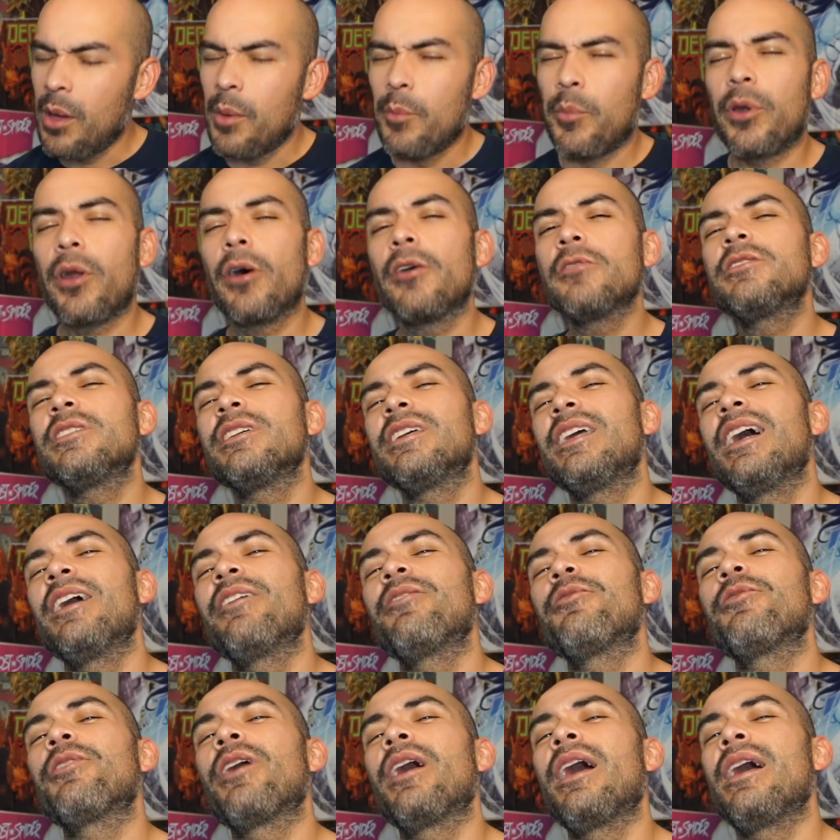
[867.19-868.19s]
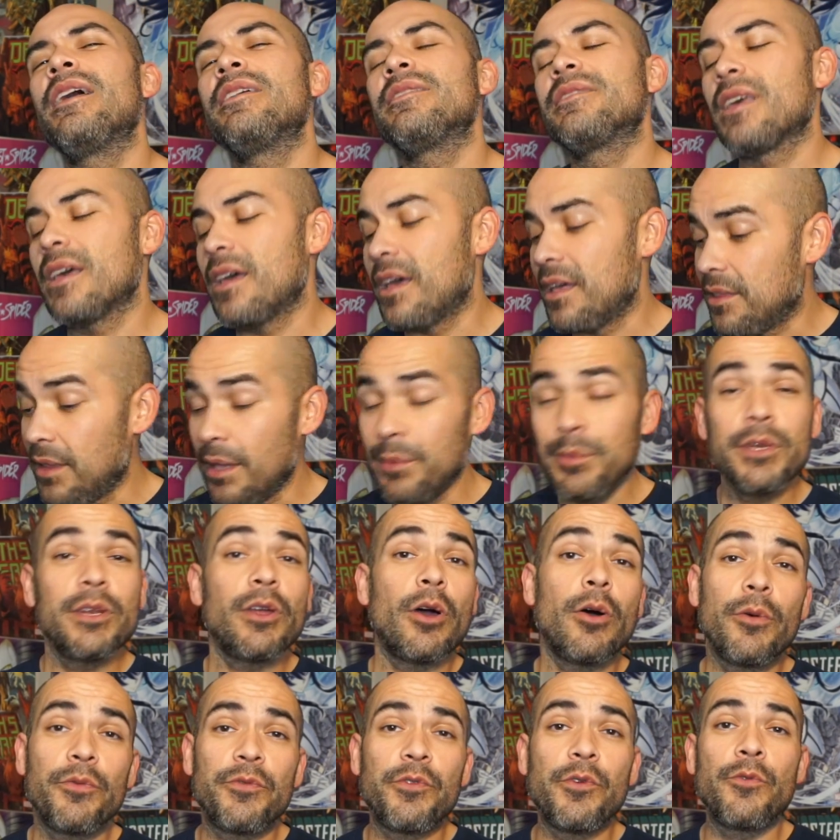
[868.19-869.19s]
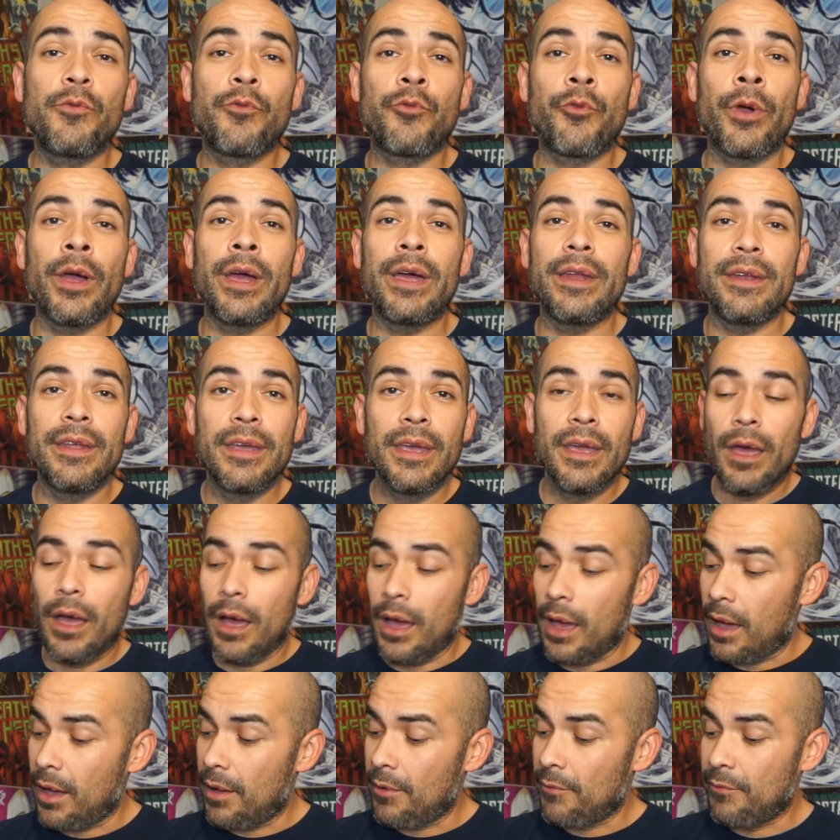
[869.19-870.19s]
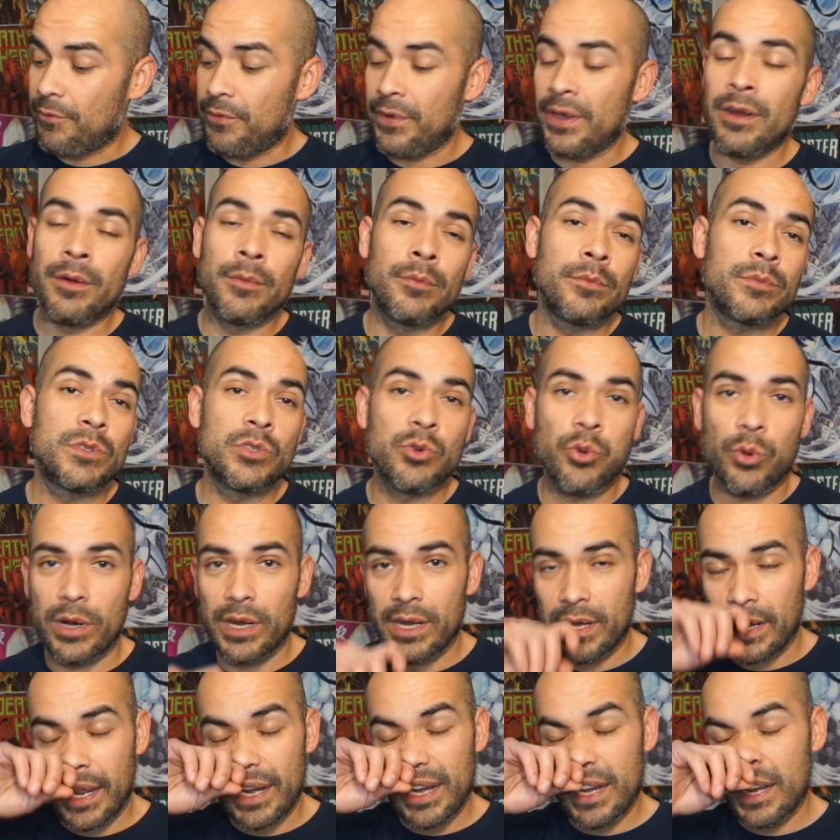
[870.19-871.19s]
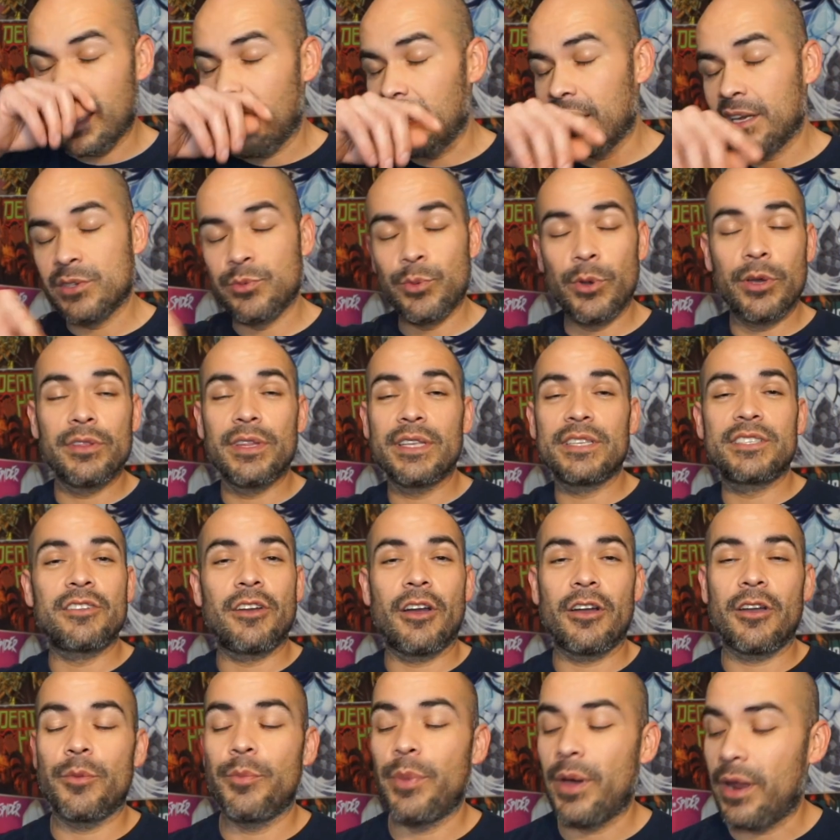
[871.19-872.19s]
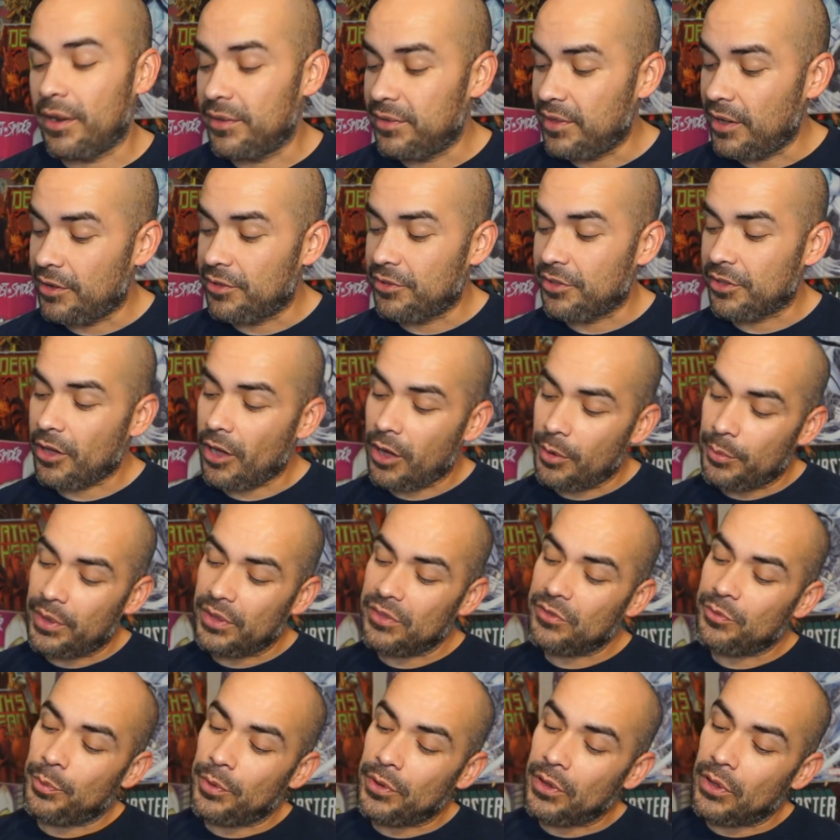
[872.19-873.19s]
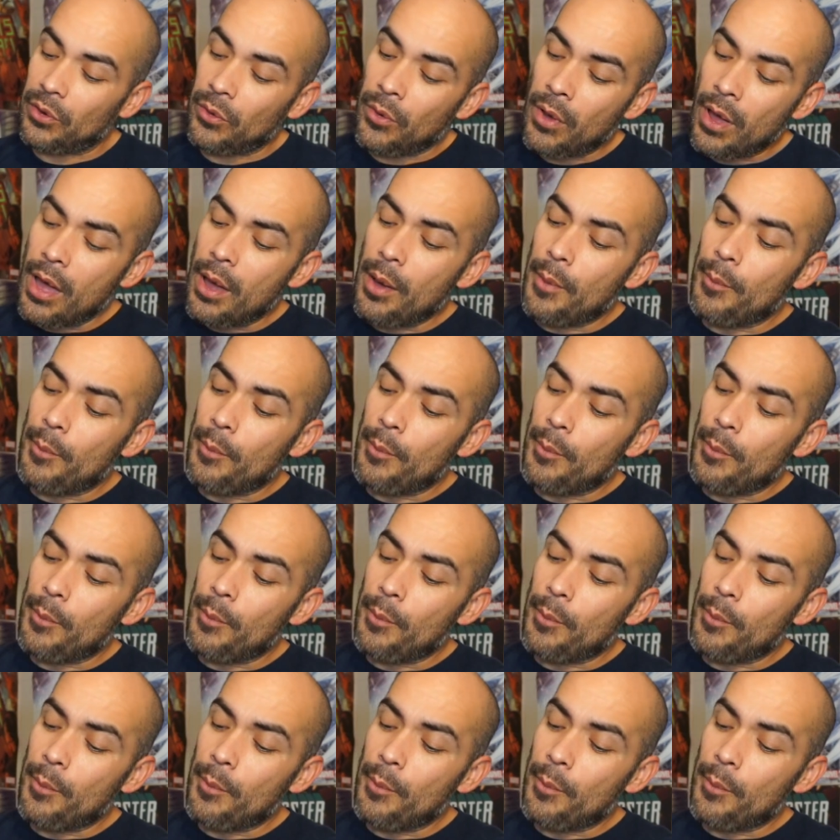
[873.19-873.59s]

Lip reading: But altogether, guys, let me know if you've read Venom 2099 as well, and let's talk about it down in the comments below.